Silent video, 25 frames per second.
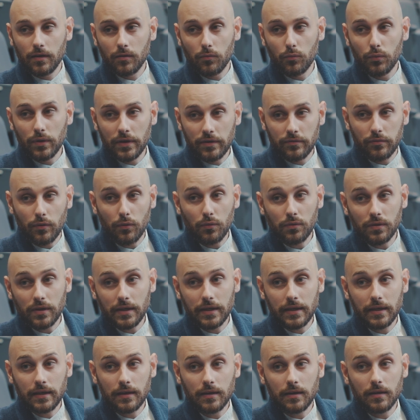we've
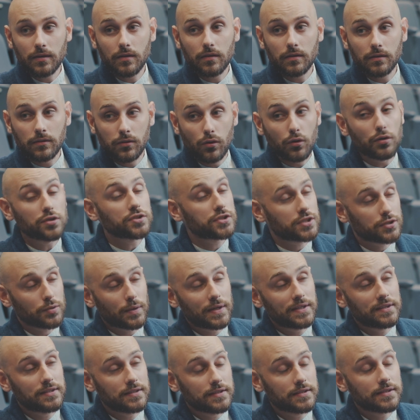only lost
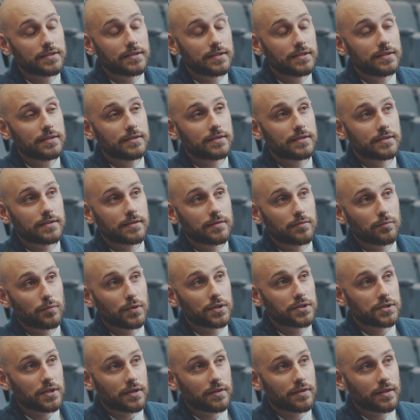20 seats,
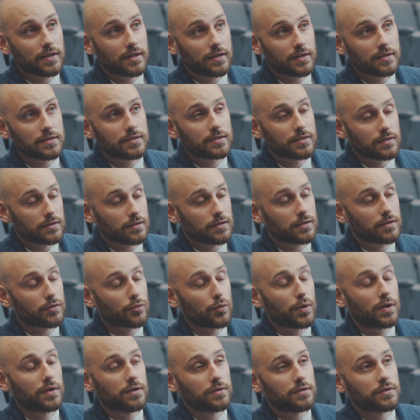which I think is
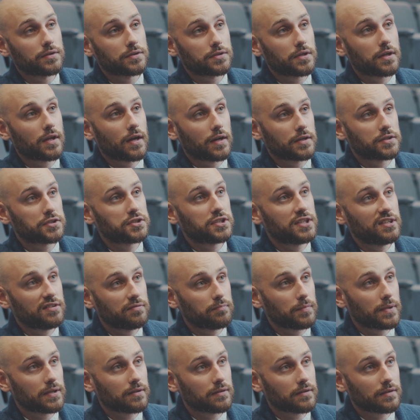quite an
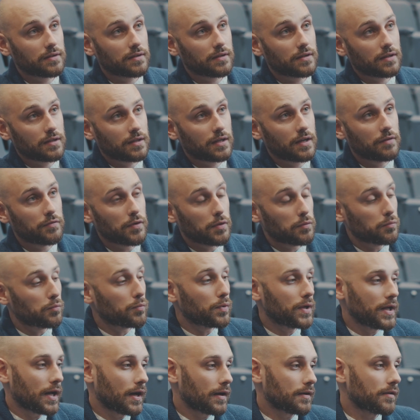achievement given
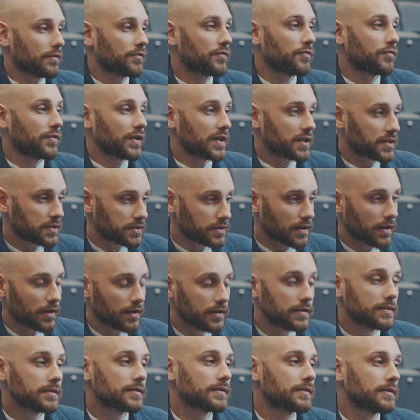we had a fixed
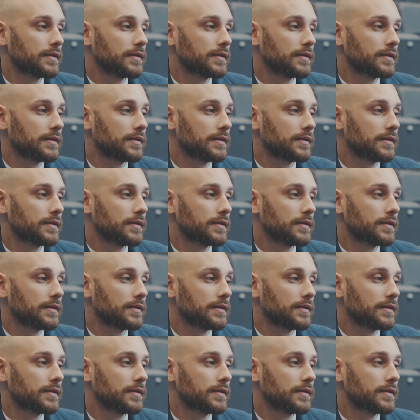size.